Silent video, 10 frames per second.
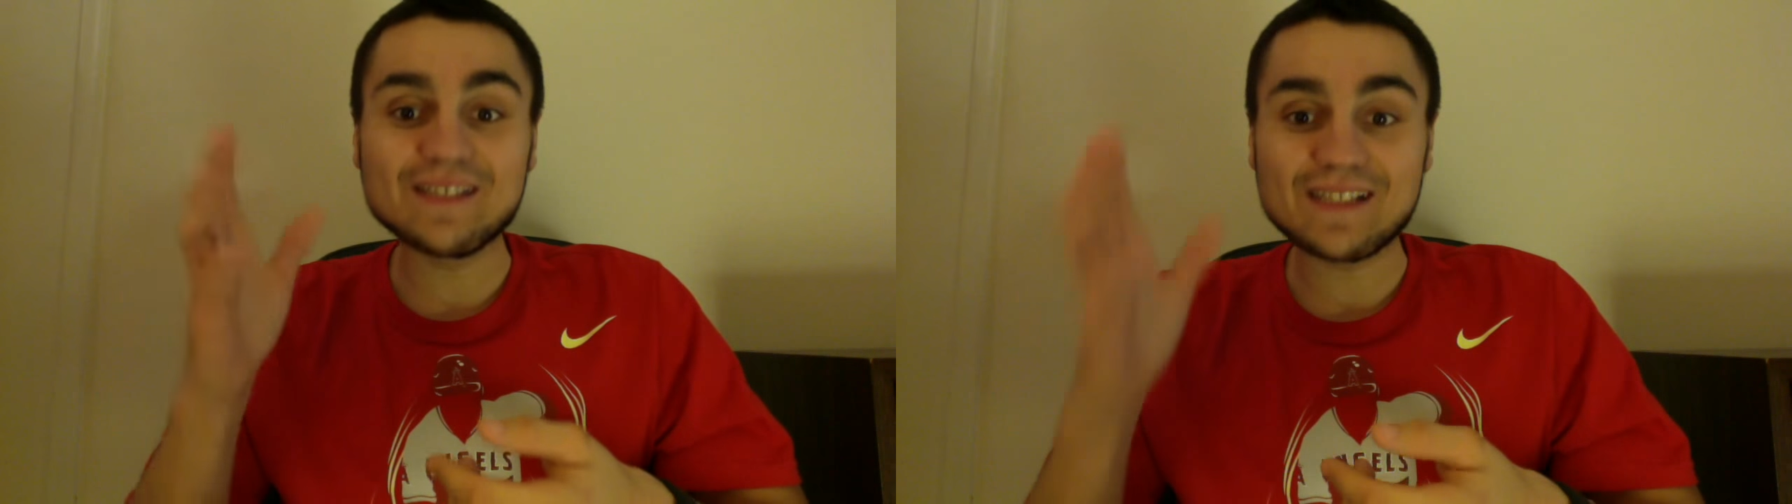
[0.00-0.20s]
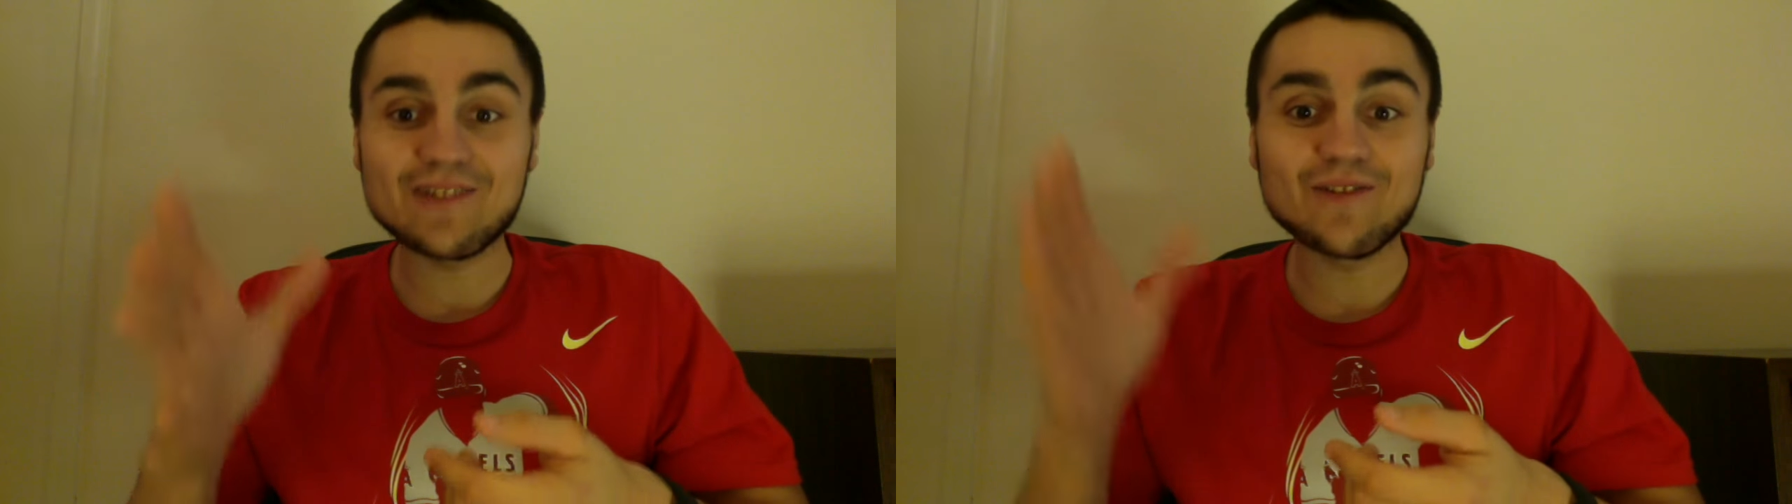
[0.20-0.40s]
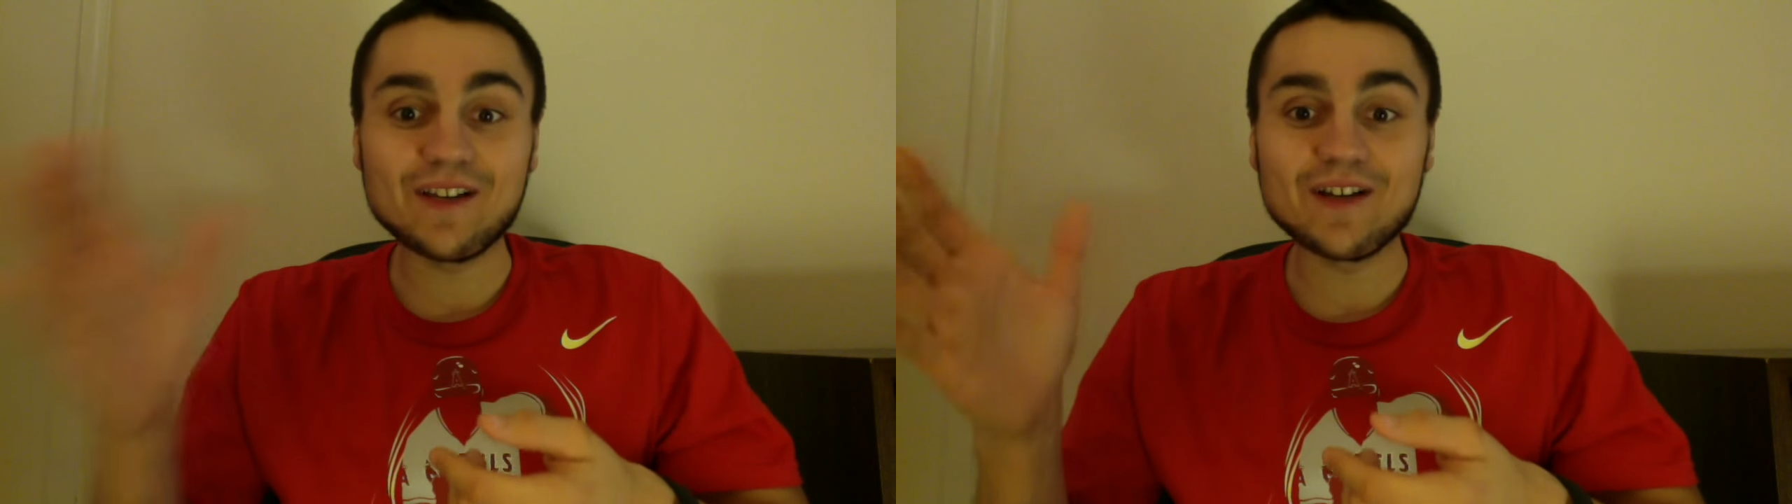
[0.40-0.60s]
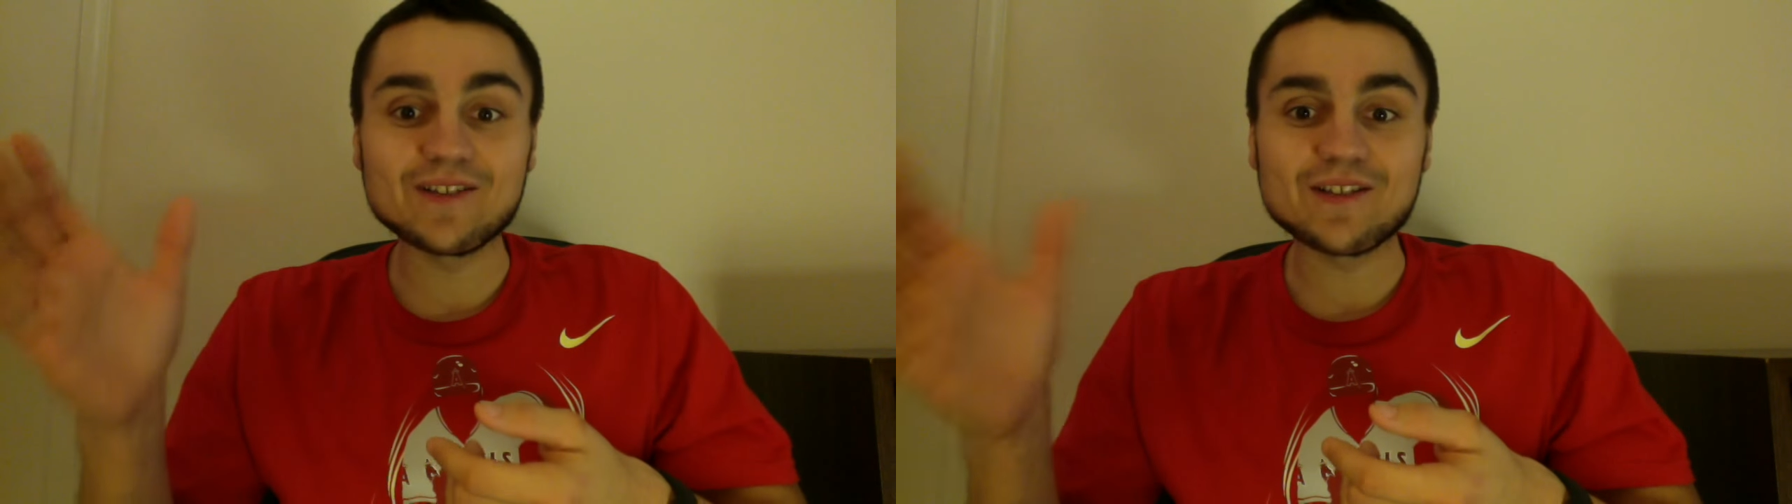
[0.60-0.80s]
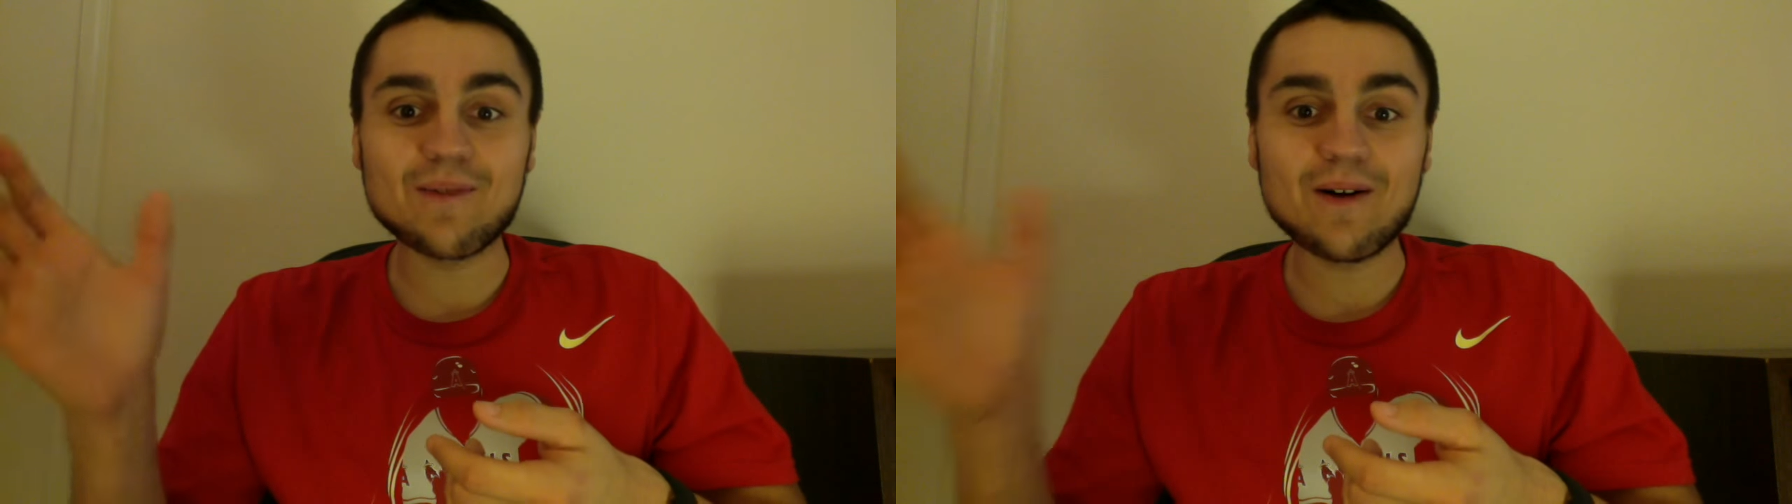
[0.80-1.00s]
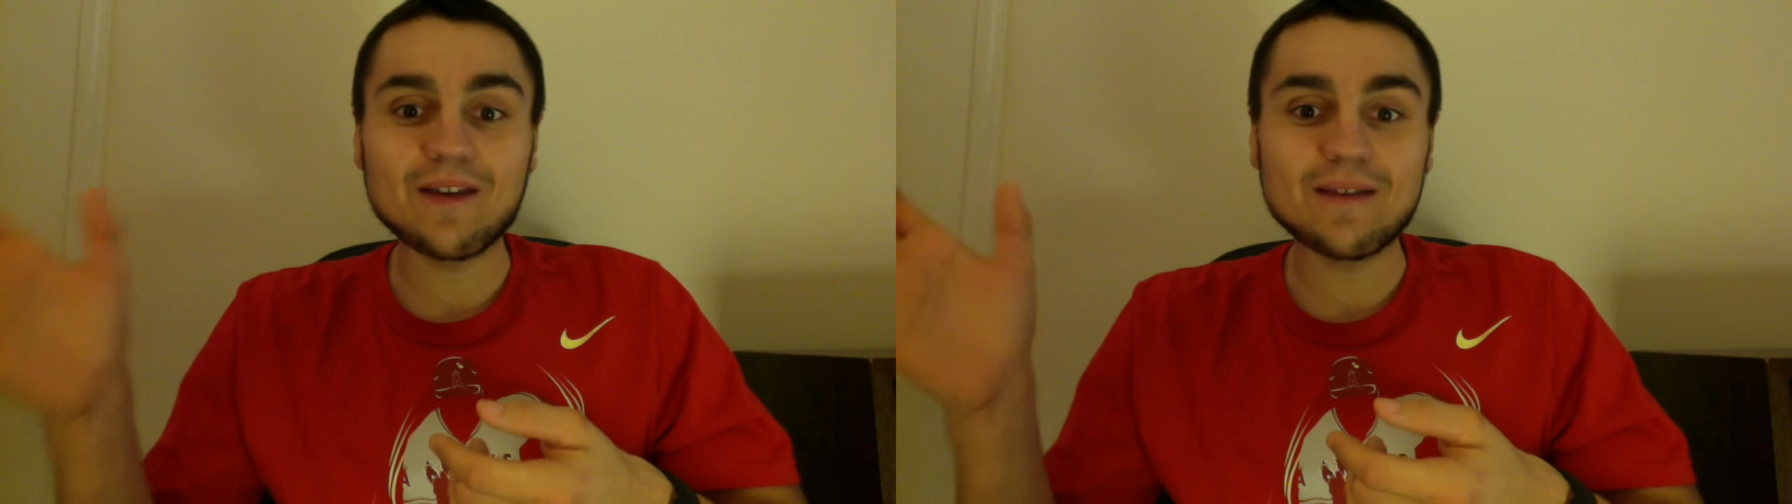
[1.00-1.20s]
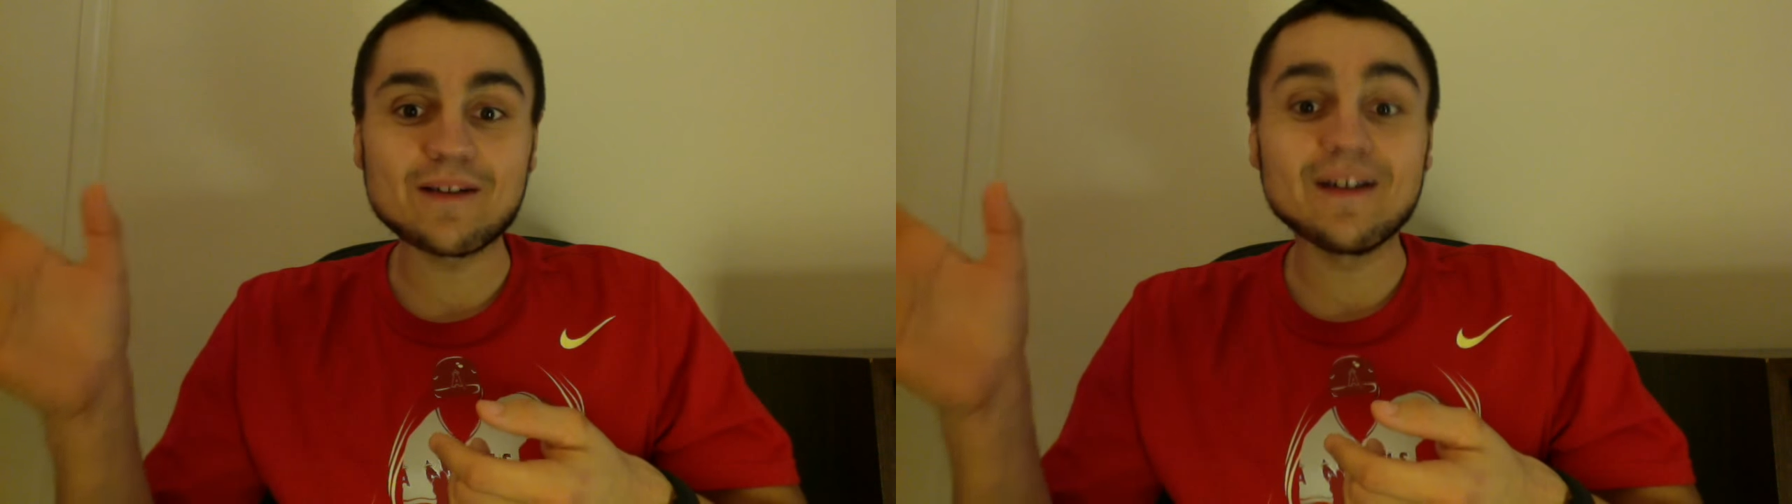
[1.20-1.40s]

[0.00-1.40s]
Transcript: single year somehow keeps it.